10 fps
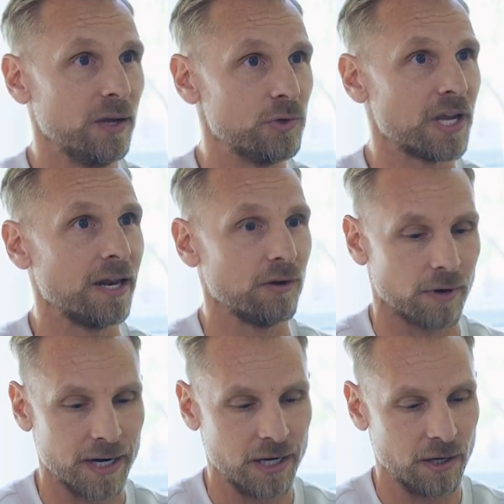was getting
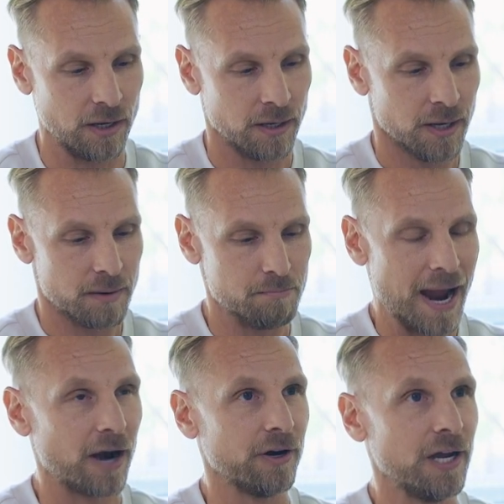ready to
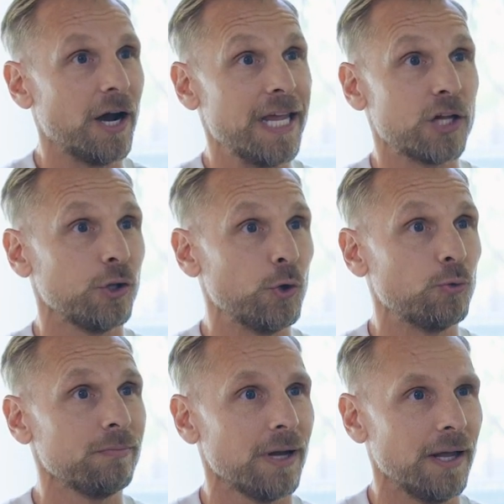marry Heidi
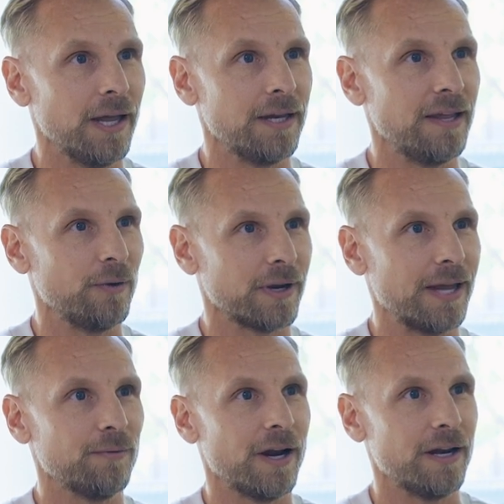Klum, and they were
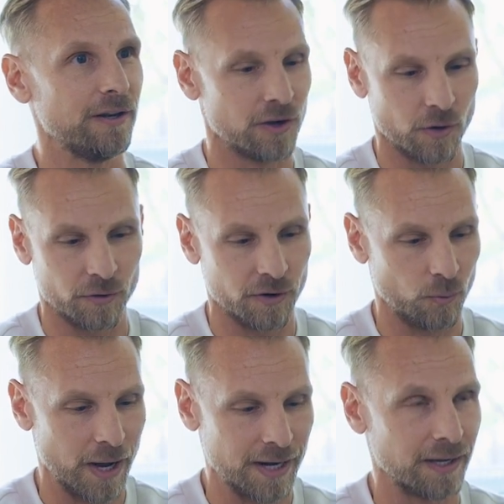getting ready to go on their
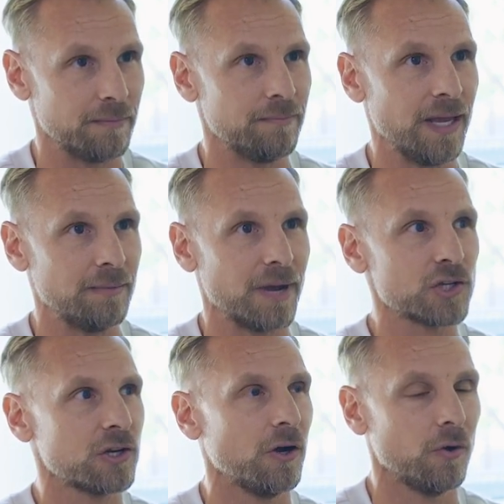wedding in, in
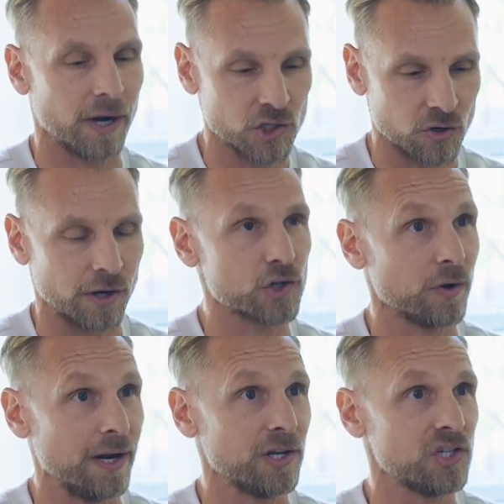Mexico. And I started training